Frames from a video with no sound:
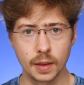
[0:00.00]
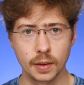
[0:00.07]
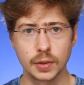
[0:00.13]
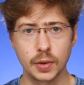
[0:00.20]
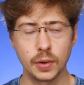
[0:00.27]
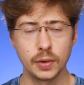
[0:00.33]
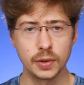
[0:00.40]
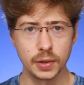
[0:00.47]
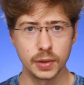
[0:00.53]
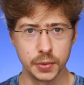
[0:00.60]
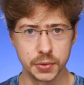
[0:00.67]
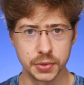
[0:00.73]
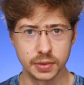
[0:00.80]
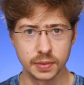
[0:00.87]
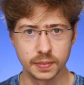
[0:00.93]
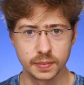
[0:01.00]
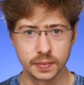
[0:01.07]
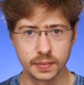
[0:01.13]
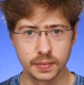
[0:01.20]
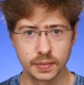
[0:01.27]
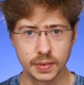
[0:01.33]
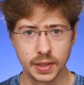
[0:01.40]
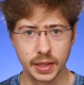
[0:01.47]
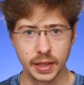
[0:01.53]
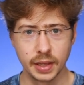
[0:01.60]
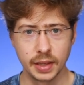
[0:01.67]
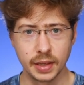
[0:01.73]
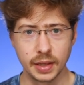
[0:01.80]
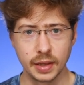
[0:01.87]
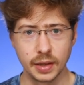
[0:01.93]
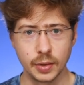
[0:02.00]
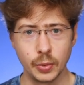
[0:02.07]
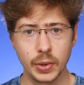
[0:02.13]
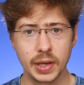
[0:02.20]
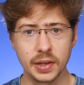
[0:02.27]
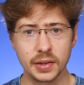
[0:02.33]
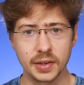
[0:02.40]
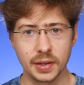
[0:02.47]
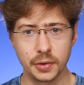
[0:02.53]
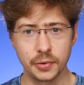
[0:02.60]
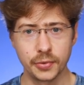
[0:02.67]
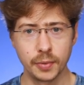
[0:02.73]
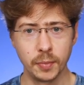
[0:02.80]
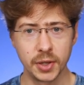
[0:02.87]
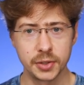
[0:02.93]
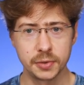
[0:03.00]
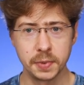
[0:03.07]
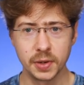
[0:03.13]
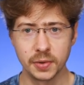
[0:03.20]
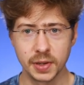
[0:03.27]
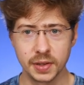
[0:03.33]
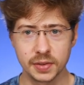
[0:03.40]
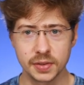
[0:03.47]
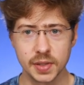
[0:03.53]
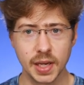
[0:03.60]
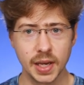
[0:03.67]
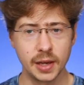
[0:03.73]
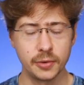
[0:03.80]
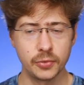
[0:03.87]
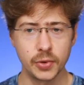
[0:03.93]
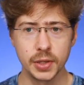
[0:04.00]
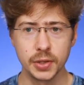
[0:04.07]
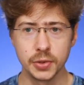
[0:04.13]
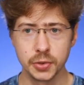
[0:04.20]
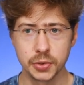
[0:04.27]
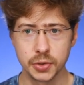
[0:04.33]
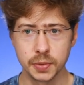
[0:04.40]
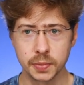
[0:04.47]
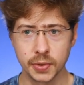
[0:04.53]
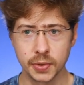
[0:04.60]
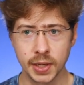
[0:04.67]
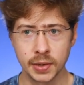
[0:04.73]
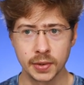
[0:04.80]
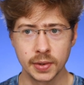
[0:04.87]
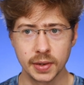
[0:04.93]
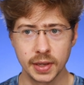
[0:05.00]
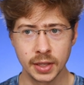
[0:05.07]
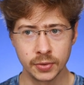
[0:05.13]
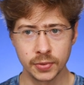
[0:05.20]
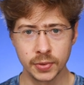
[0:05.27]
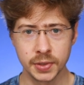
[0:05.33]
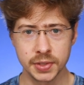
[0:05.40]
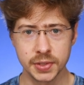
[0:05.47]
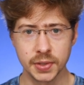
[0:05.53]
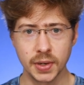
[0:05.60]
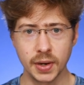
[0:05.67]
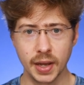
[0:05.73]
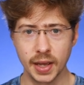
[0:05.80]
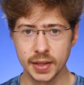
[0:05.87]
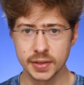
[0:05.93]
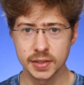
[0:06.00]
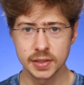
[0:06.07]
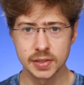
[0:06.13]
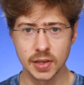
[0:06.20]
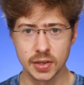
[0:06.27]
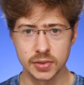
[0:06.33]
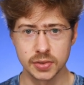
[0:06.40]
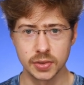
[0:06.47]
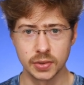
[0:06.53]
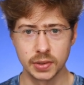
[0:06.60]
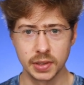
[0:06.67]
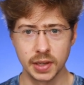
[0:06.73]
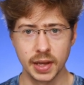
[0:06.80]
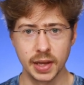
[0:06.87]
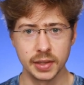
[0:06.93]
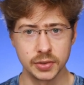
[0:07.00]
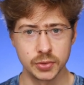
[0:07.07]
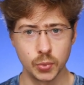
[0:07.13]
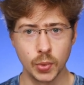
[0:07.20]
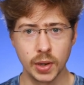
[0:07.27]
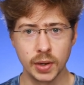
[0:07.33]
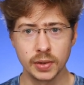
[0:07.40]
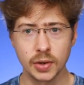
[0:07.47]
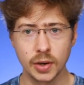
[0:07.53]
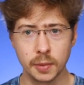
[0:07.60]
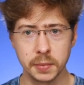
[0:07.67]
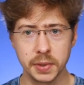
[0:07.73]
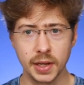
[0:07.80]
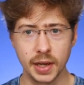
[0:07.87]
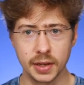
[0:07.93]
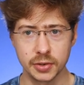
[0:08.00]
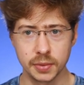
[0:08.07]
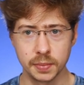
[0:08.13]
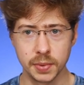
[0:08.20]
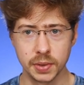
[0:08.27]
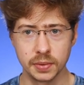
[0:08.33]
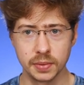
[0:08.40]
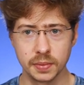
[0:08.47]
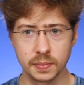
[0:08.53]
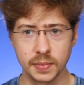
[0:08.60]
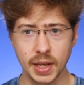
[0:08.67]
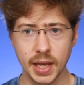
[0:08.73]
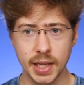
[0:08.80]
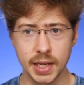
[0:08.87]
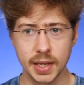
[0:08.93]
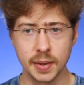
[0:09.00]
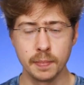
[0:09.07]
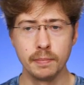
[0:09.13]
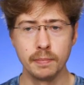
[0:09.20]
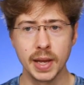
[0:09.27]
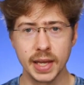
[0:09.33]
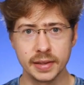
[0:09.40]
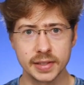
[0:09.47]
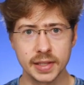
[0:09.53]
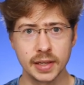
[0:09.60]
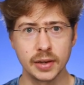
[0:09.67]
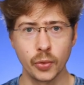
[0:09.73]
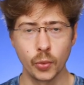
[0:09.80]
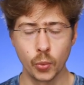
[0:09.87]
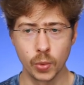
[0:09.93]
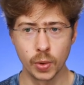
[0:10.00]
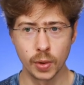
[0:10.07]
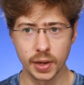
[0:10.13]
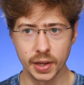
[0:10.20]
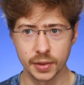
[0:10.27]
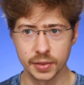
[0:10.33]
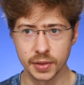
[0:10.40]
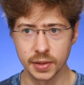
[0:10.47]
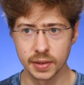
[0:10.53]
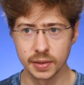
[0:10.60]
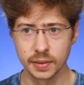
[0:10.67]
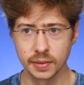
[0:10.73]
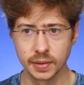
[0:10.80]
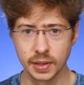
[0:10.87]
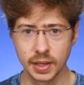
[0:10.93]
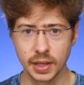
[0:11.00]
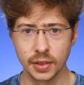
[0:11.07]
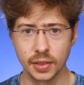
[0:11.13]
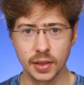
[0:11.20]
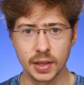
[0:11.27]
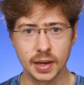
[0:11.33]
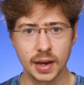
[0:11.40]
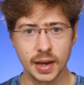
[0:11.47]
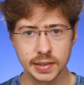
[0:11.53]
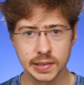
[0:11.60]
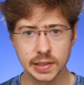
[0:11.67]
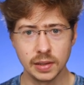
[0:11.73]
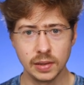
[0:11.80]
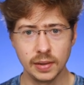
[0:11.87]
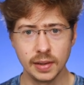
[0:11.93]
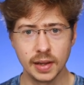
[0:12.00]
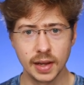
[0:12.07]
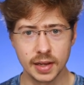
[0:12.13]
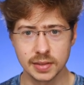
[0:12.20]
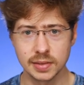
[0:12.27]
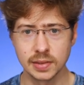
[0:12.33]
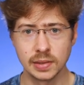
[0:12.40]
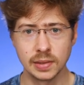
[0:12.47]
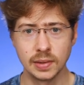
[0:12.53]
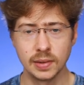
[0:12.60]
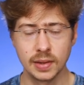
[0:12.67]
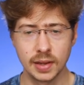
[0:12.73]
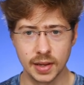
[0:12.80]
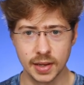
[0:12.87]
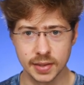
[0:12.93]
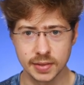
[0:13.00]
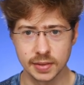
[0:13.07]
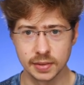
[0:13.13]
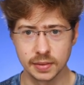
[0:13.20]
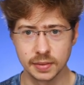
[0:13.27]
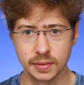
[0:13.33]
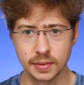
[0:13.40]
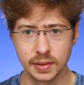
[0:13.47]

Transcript: Conclusion. We can tell you from experience, every YouTube creator, influencer, and success story has one common attribute: an amazing work ethic. They hustle, hustle, hustle.